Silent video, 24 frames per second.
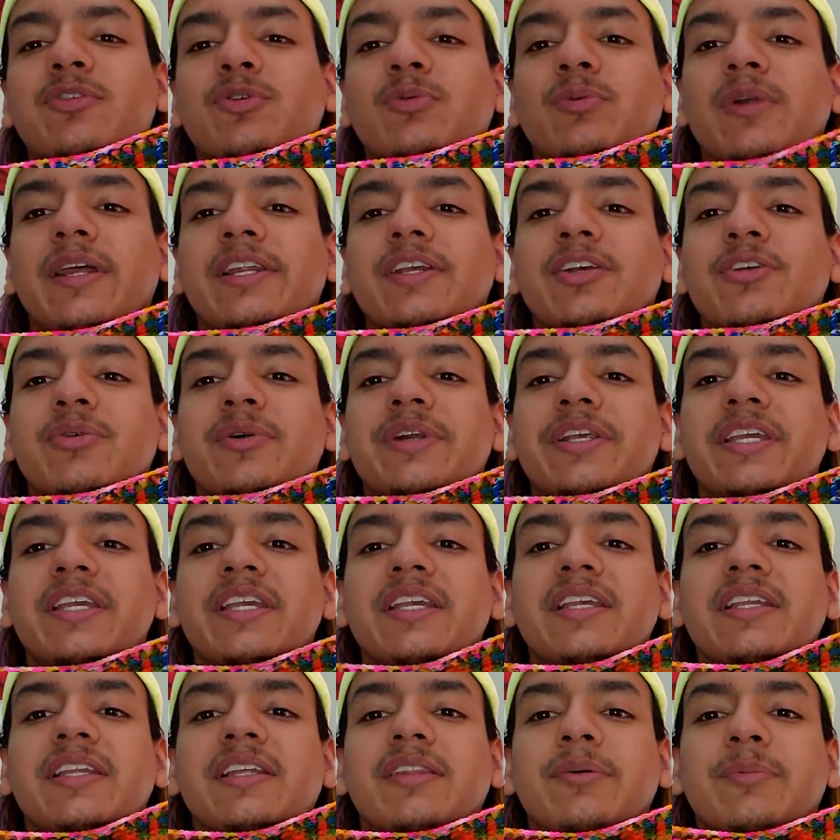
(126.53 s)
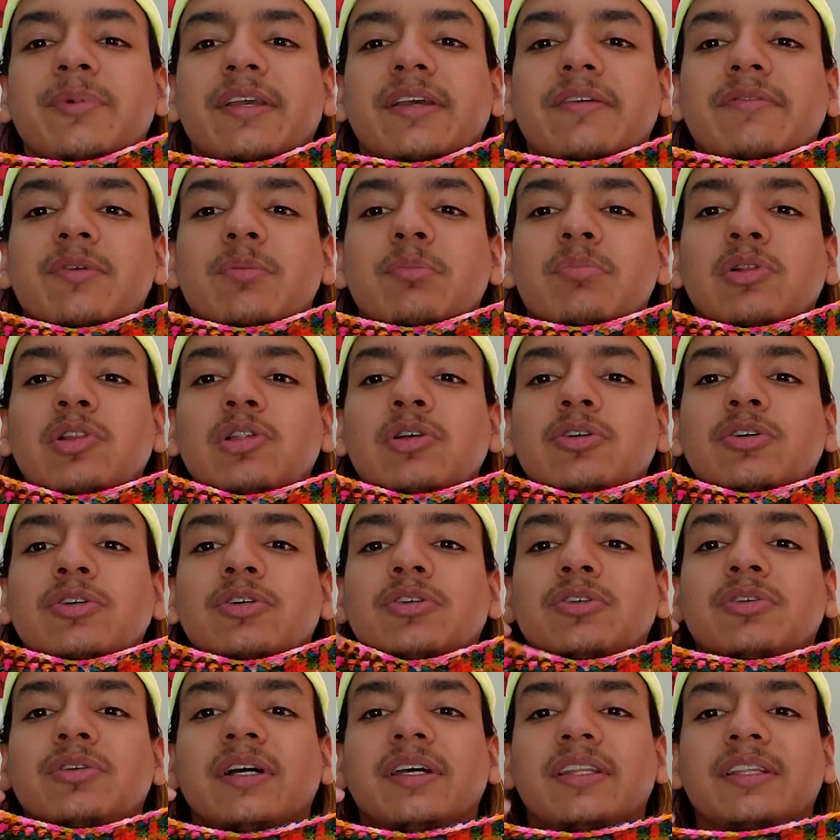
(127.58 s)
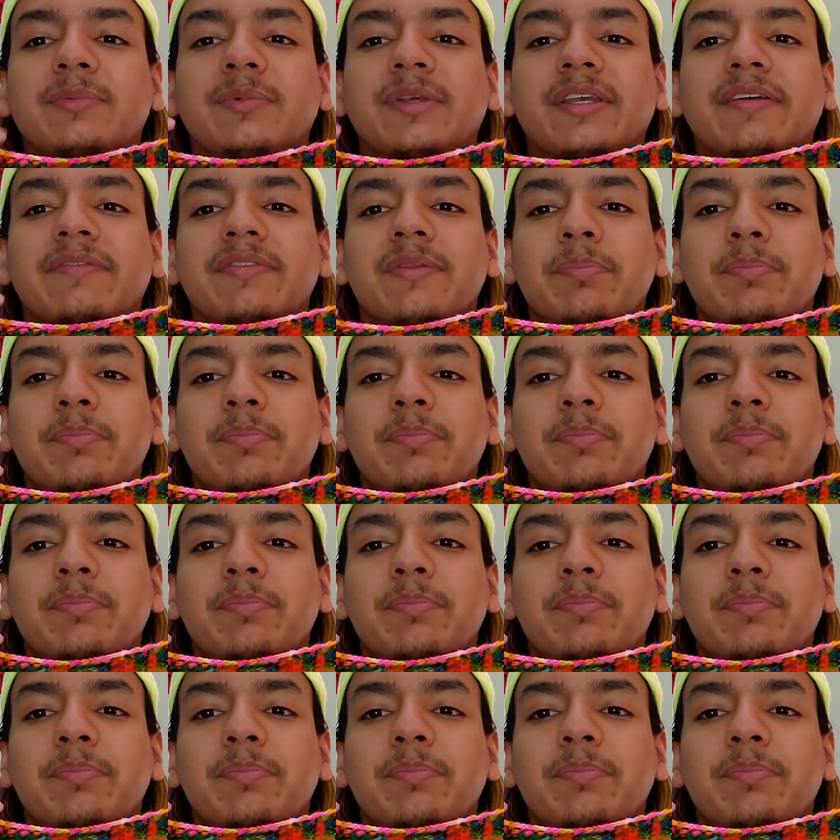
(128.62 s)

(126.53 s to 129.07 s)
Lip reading: the red and green, and then we have the blue, and then we have the